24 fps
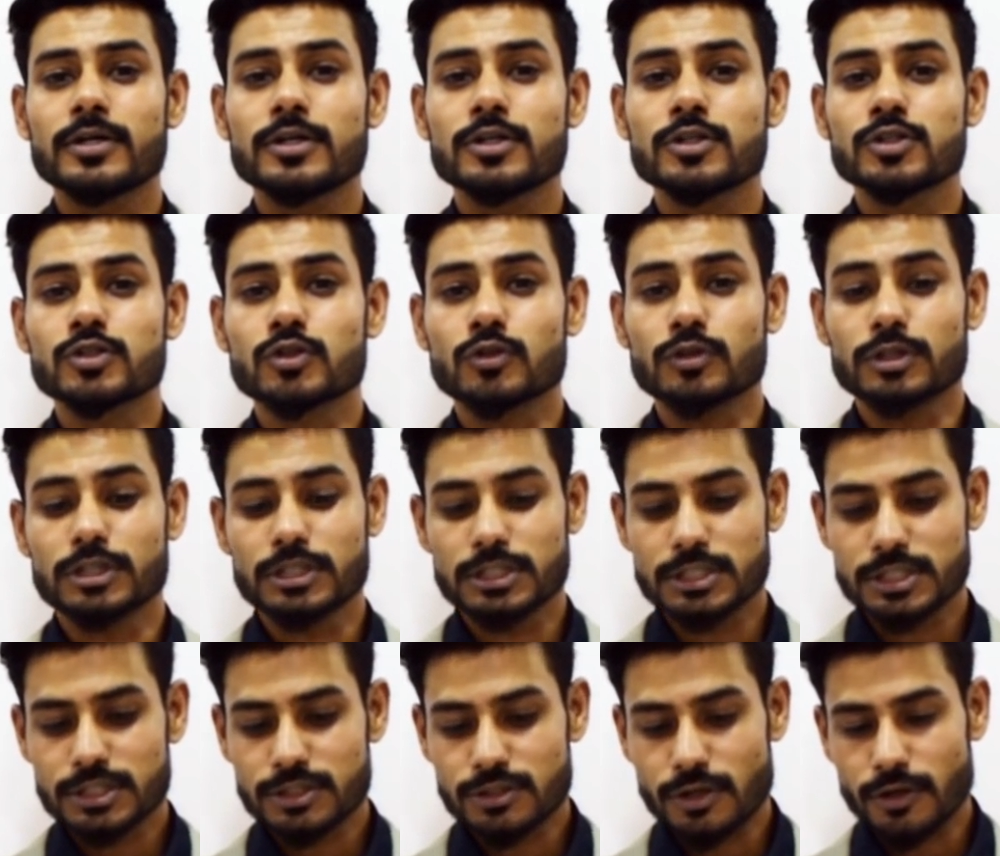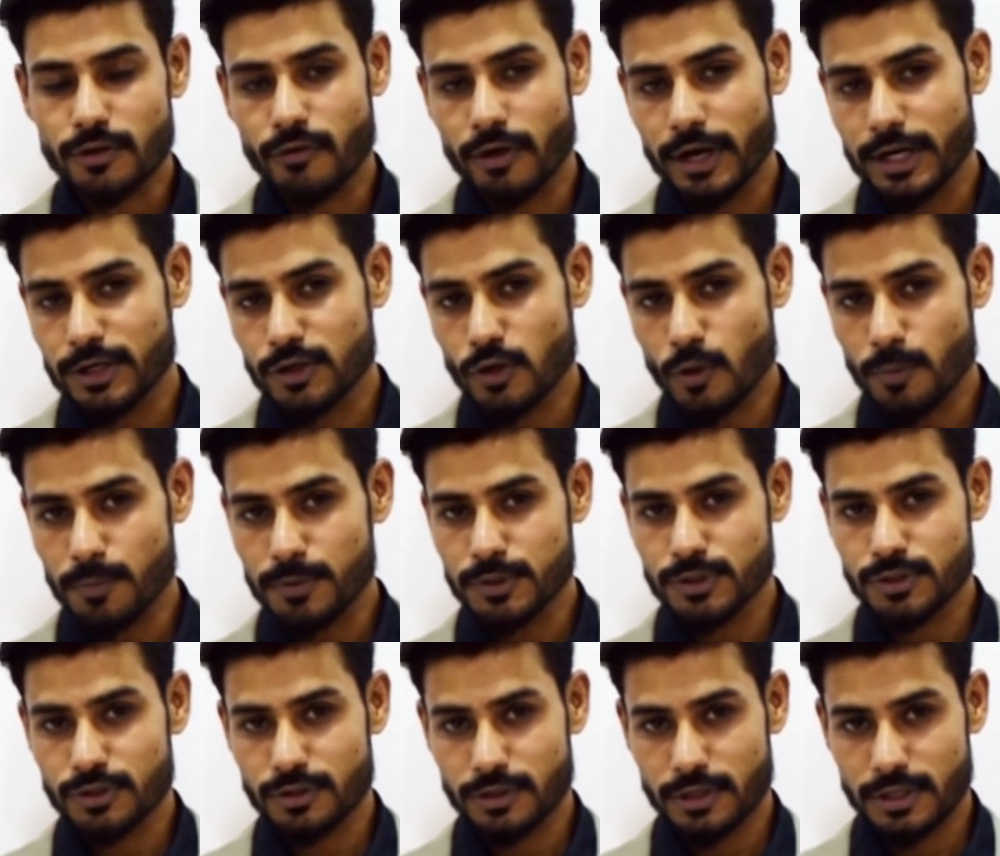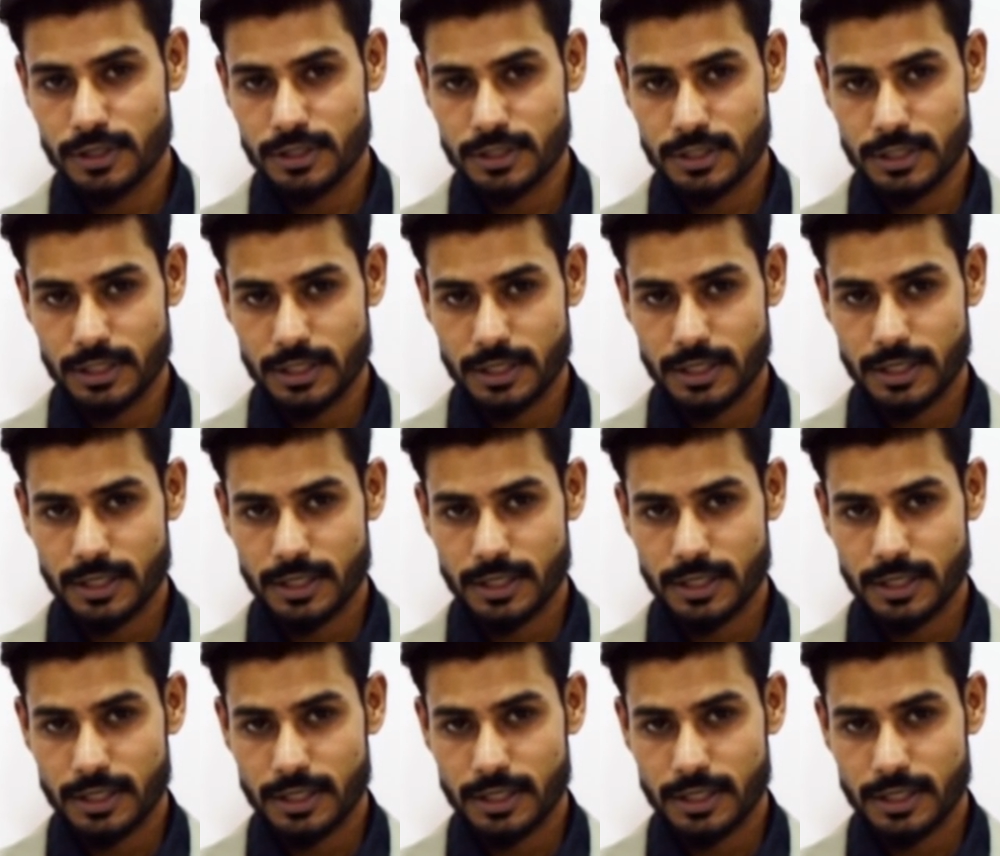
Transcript: So this is a great opportunity